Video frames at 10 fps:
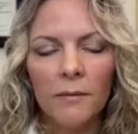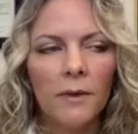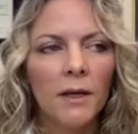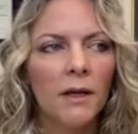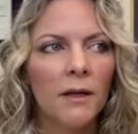
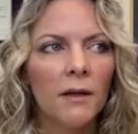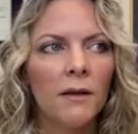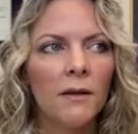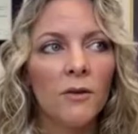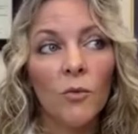
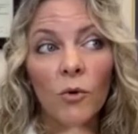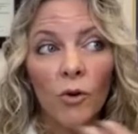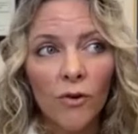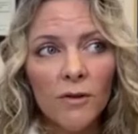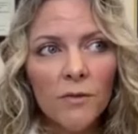in the
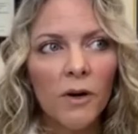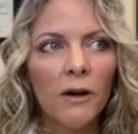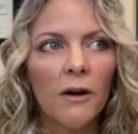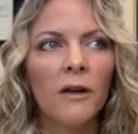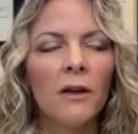world
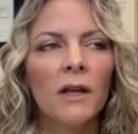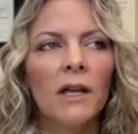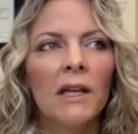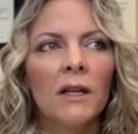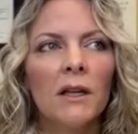where
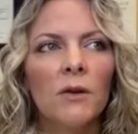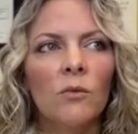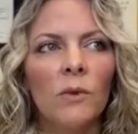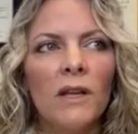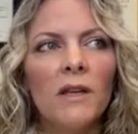
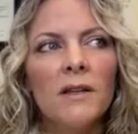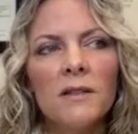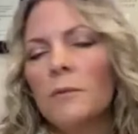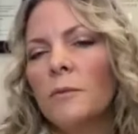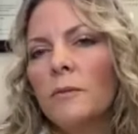we need
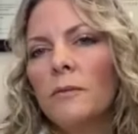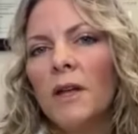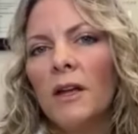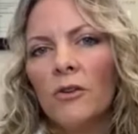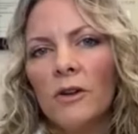to
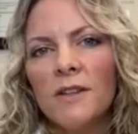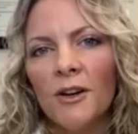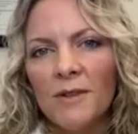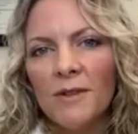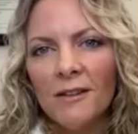increase
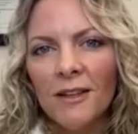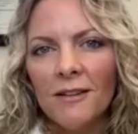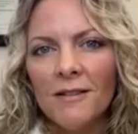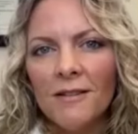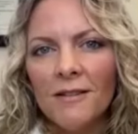our resilience.